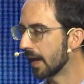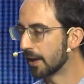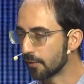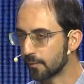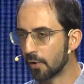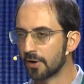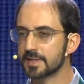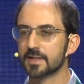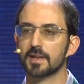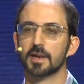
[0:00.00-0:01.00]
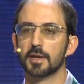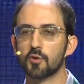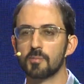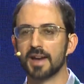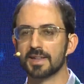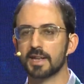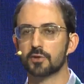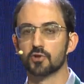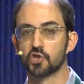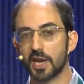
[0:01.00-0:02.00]
And of course, you might need
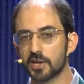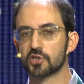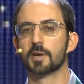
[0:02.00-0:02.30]
to change